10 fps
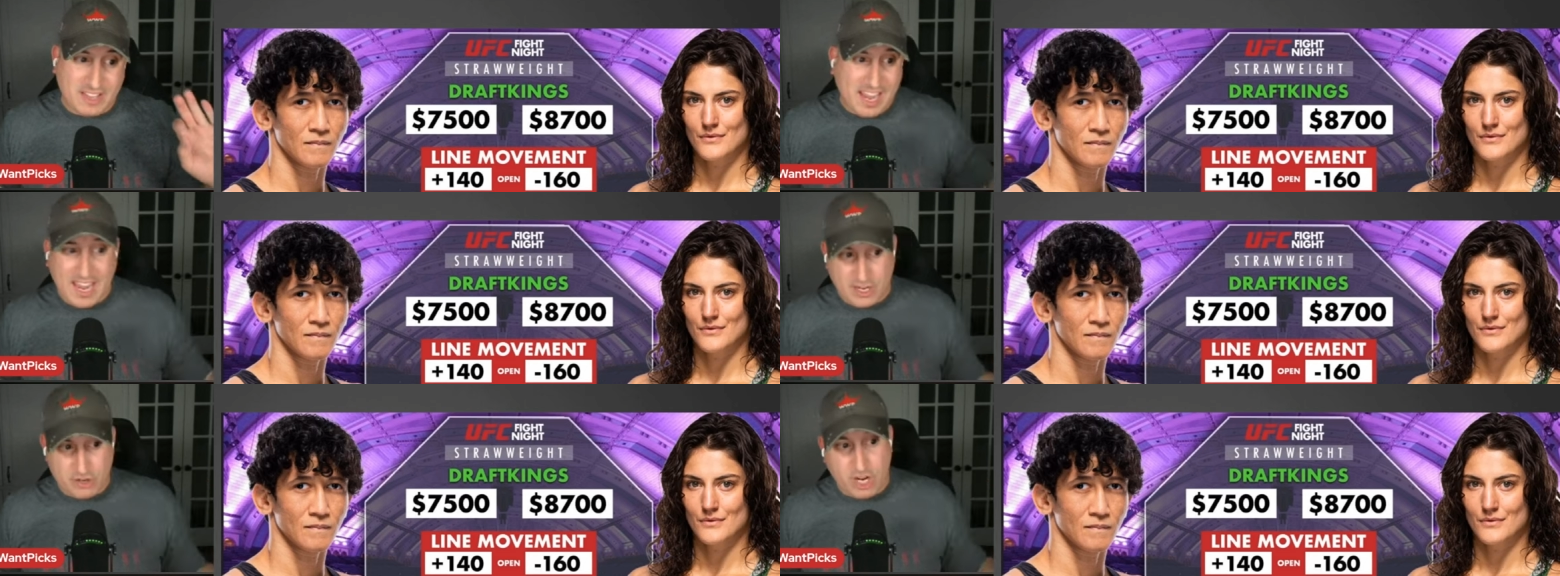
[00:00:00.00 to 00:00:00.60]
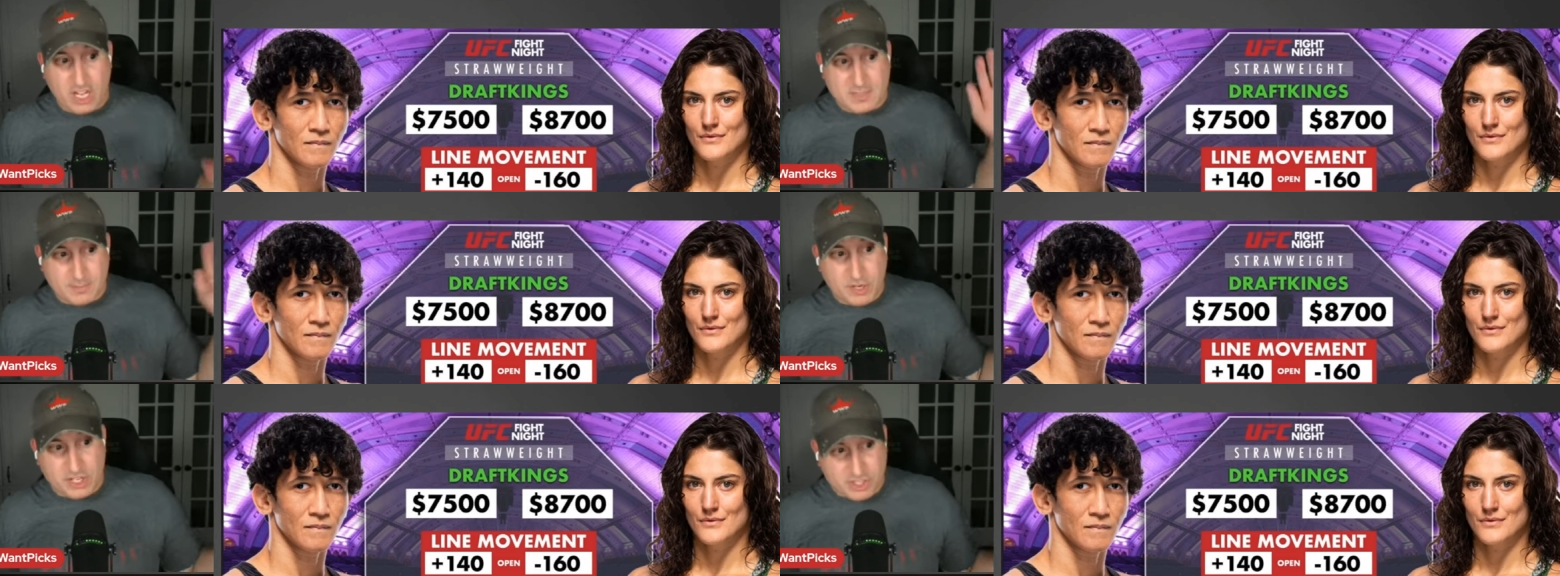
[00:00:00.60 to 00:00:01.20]
Speaker 1: hate your guts
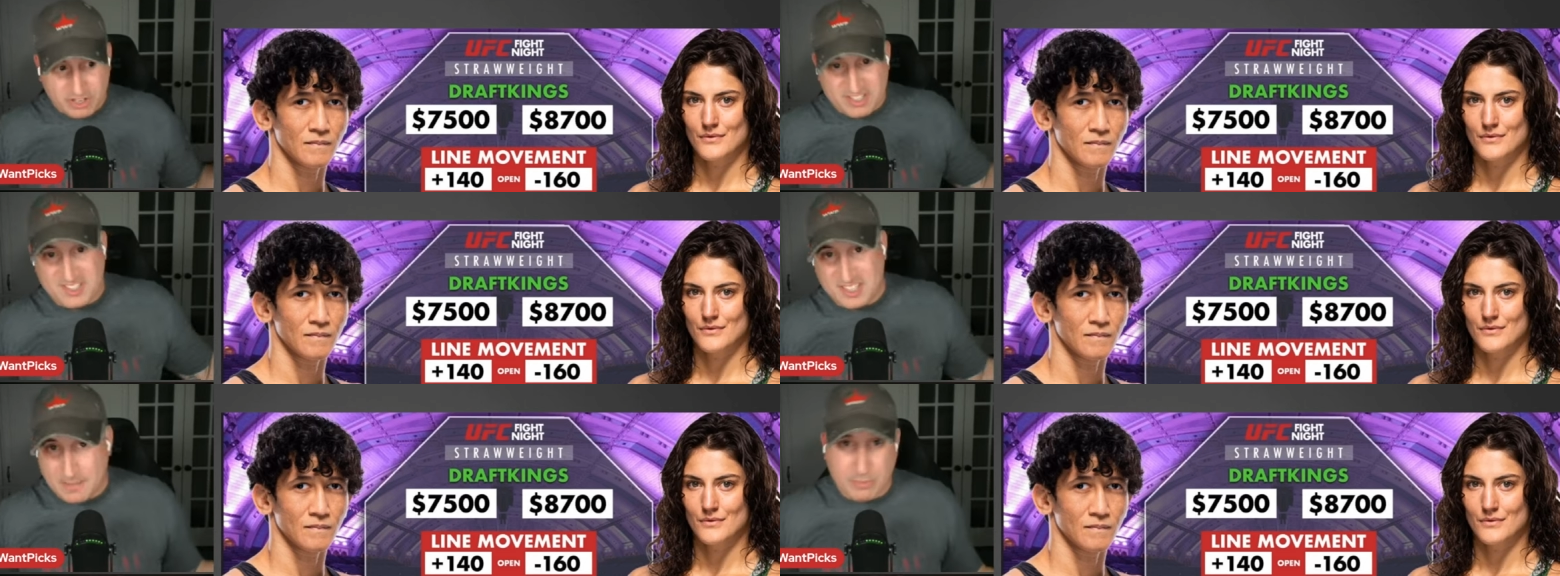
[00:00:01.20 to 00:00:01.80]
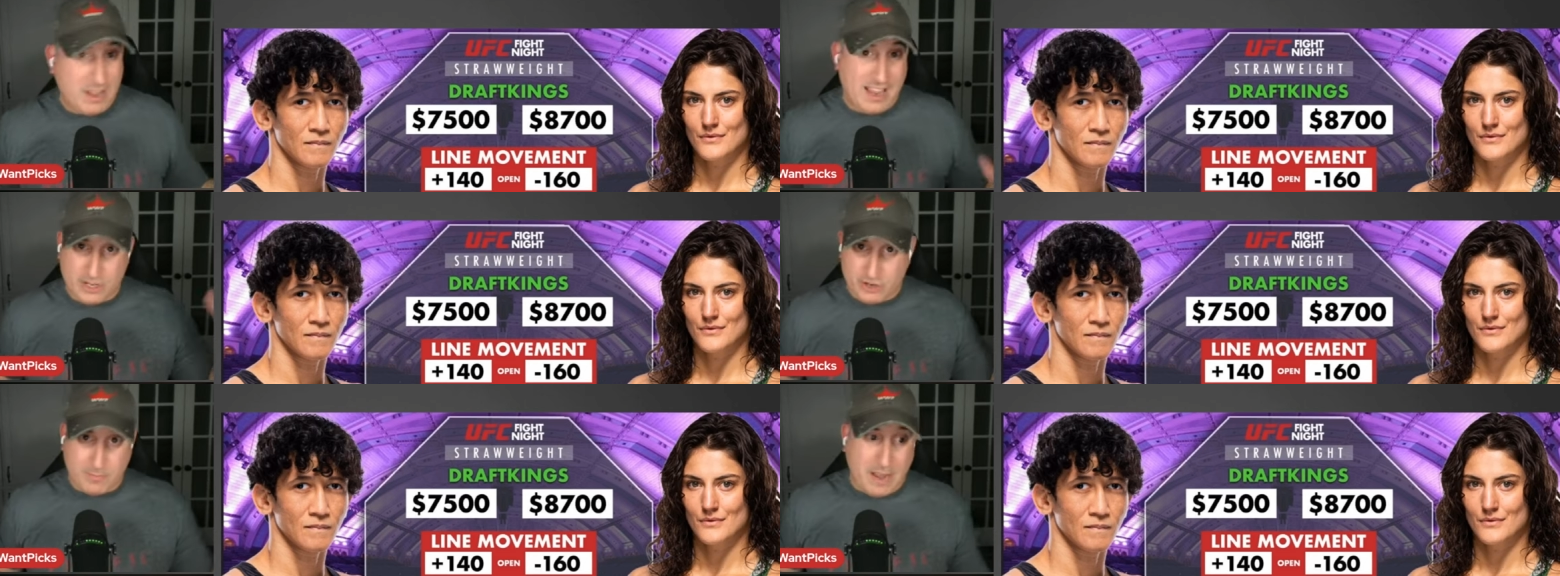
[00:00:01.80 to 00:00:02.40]
because you're a simp and you're
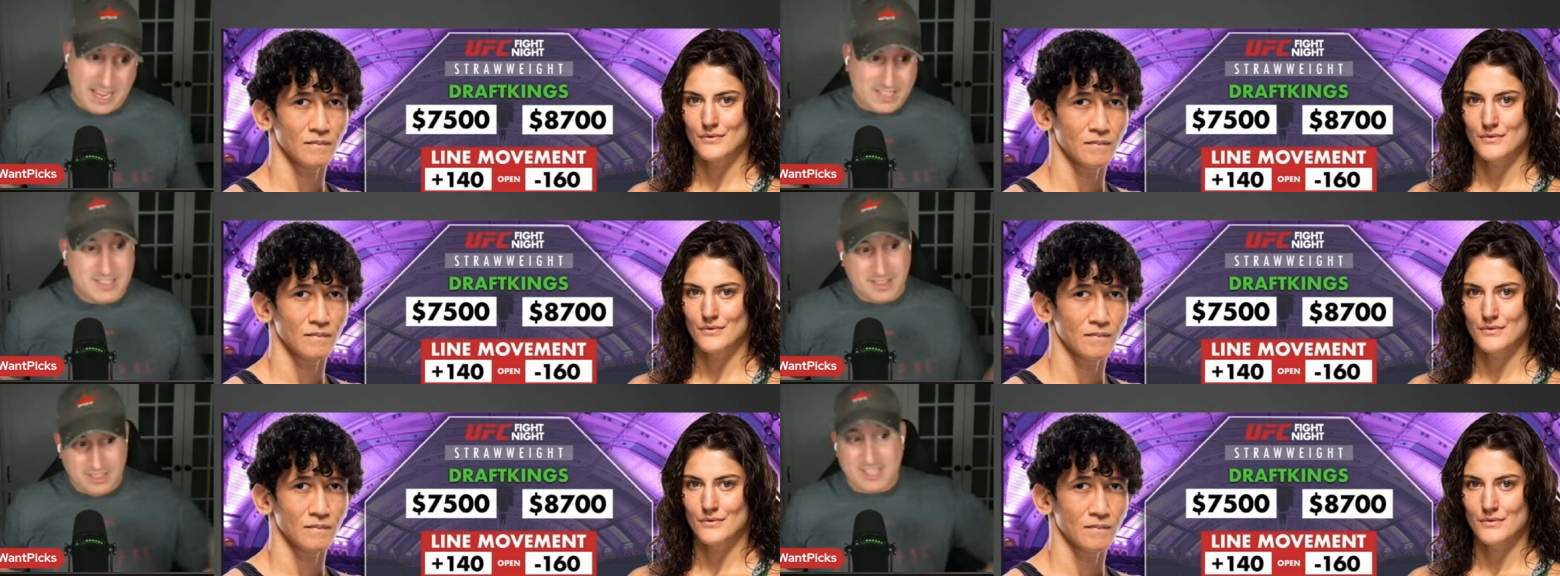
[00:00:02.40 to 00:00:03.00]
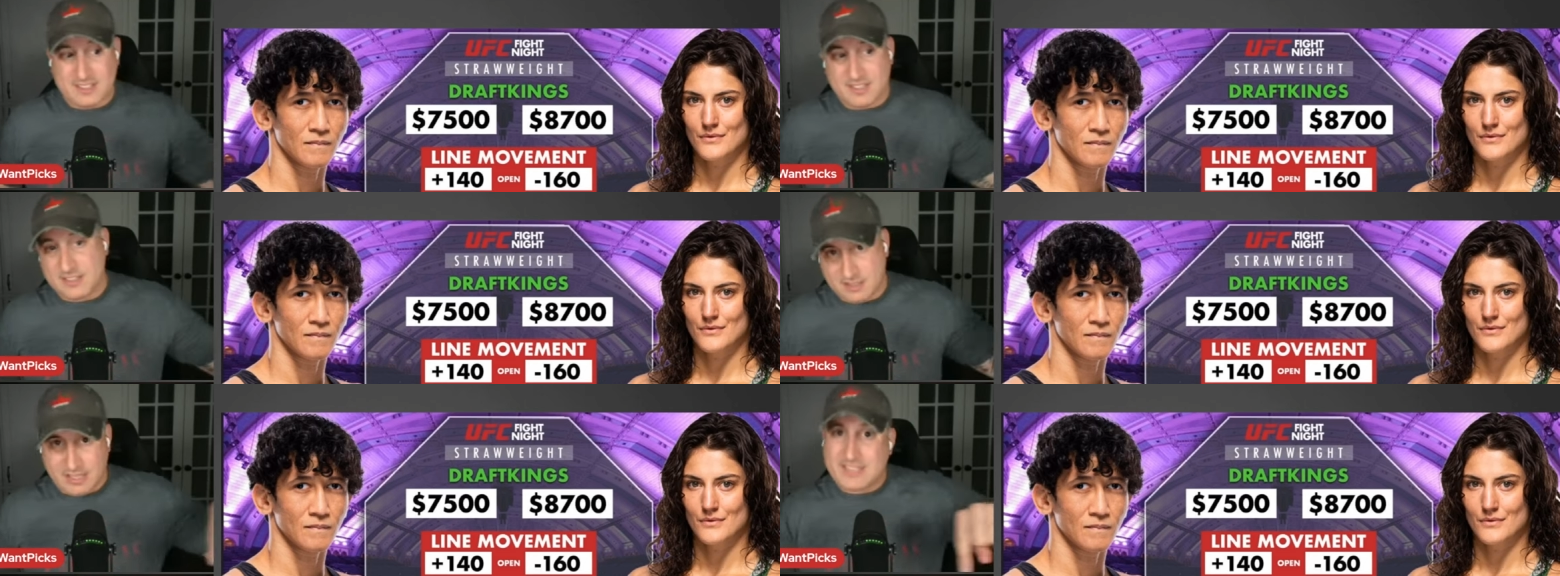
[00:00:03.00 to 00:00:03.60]
biased, this is
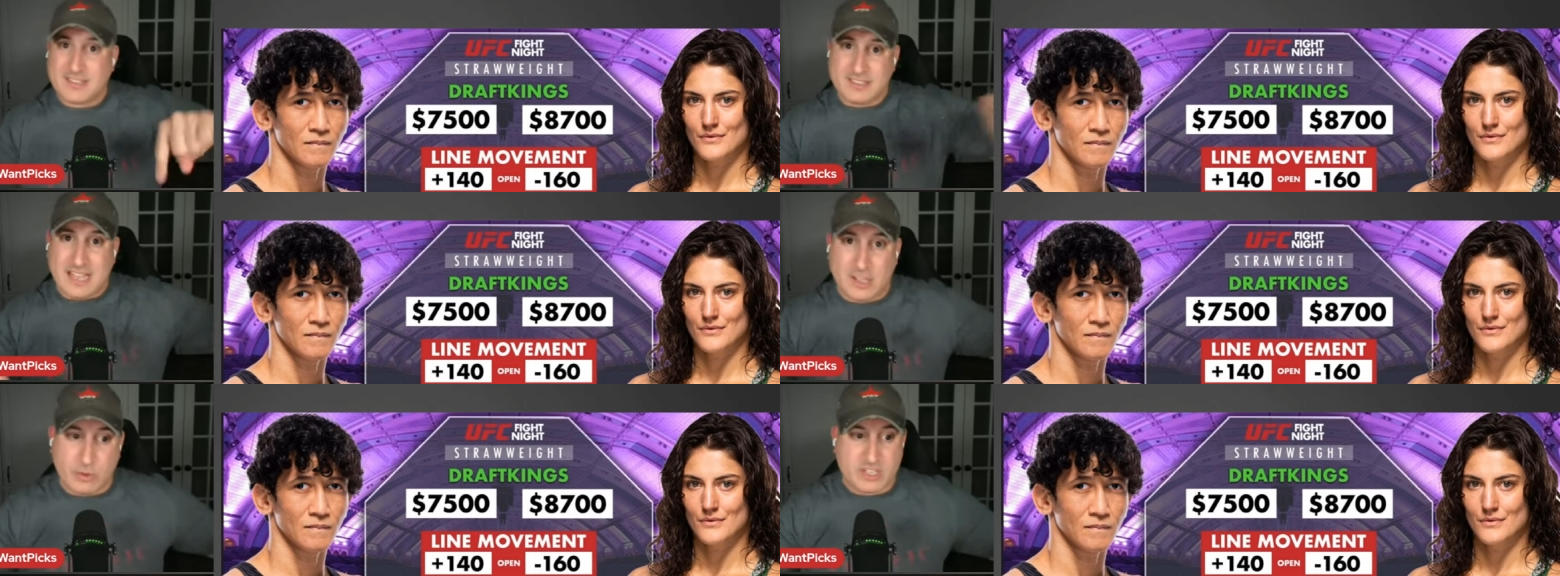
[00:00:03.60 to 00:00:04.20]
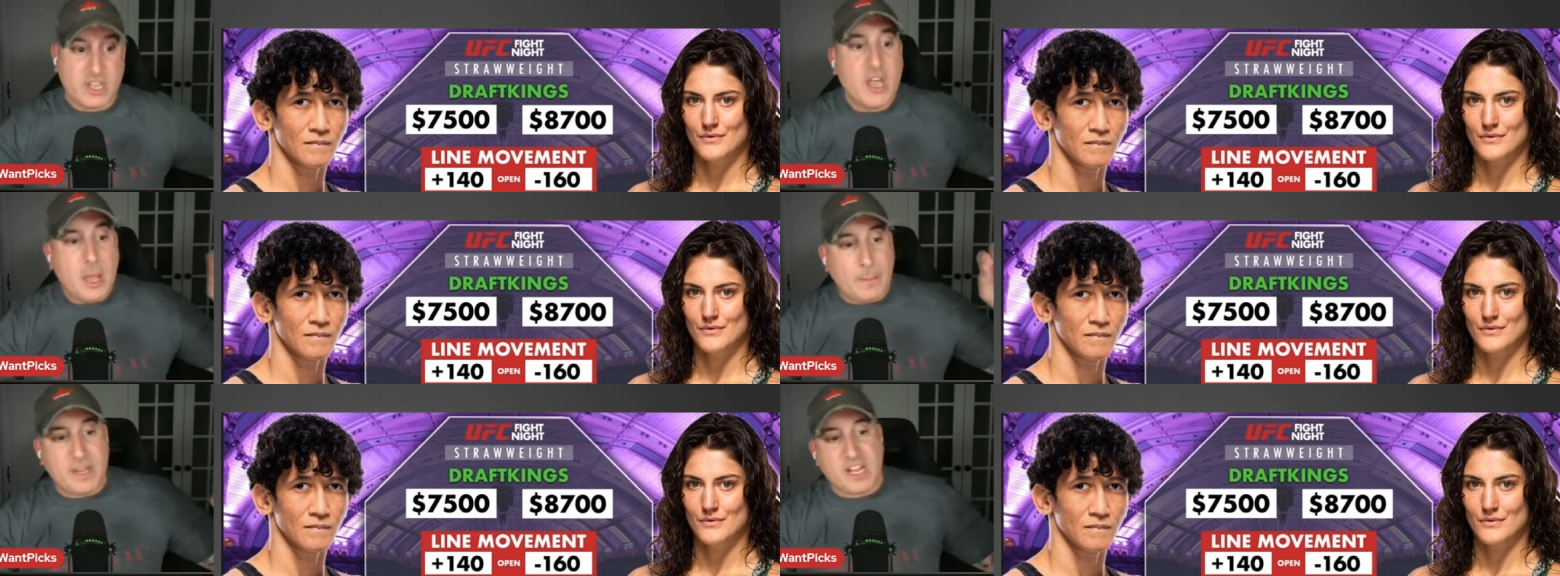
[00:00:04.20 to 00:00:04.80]
this is exactly what it is.
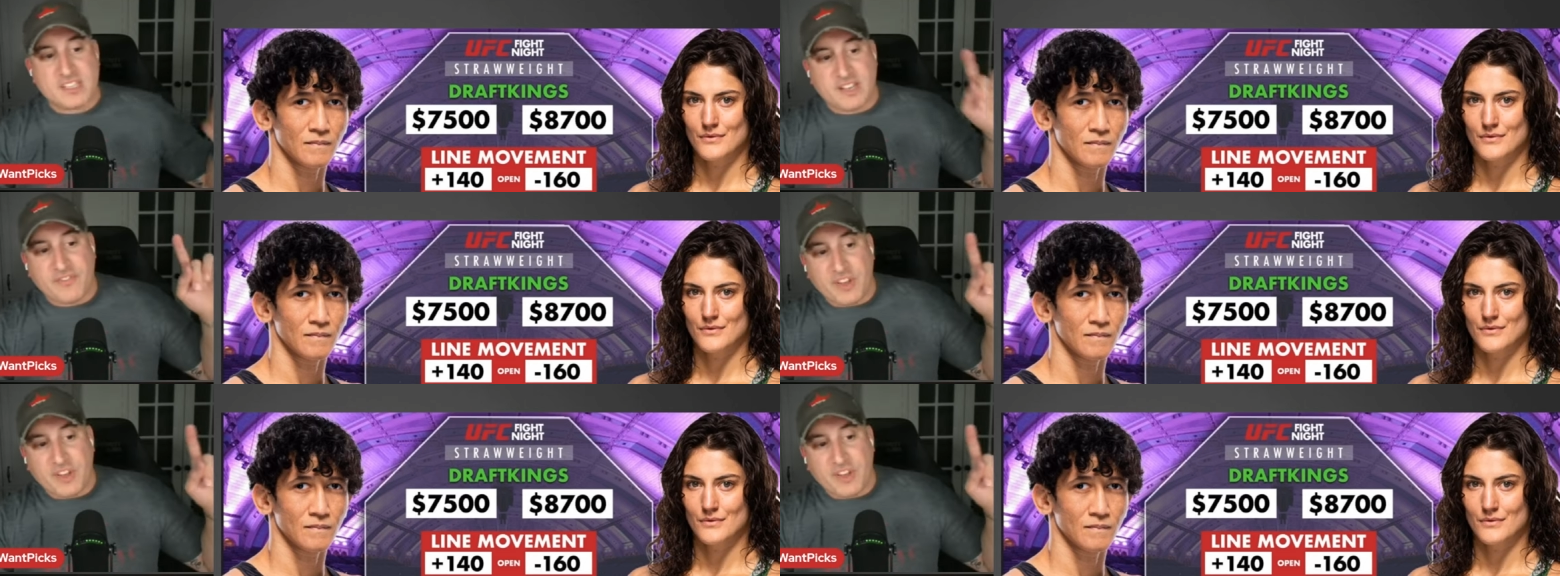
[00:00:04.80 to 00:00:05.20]
Because if